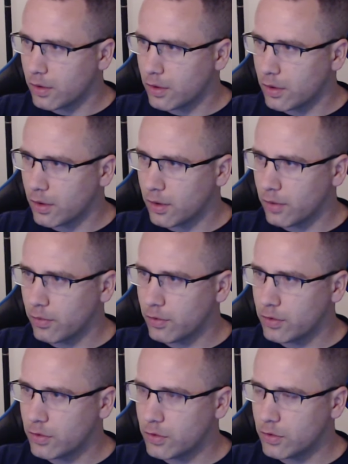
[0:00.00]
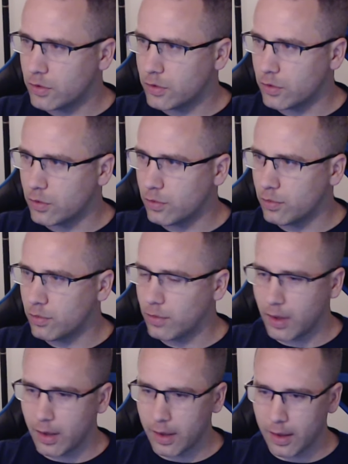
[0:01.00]
And I want to zoom
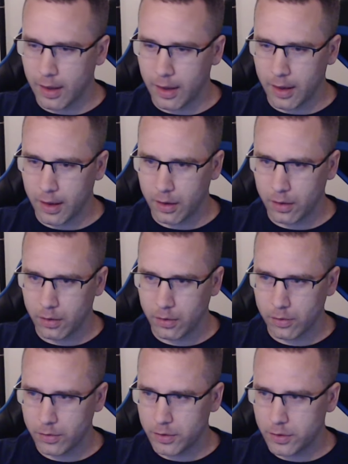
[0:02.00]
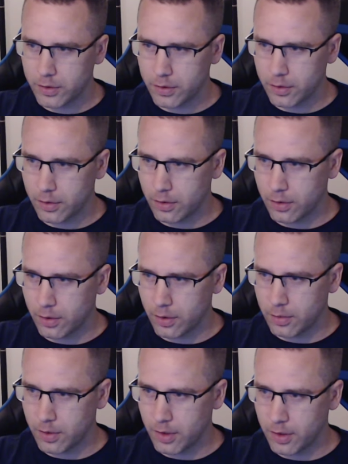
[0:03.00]
out.
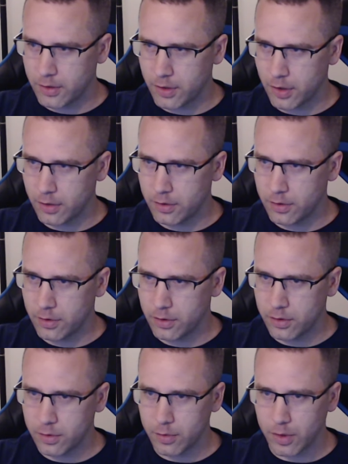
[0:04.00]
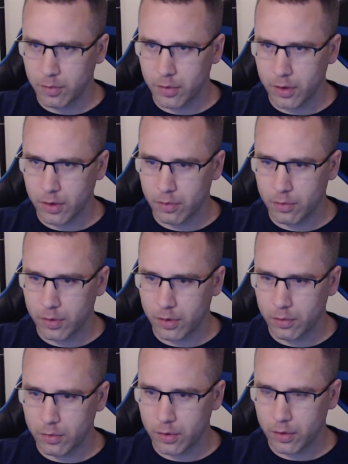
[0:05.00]
I guess I can just make bigger and
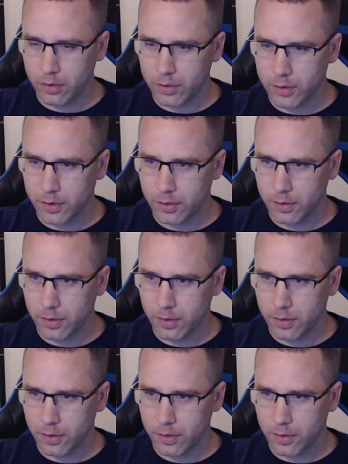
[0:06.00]
bigger until.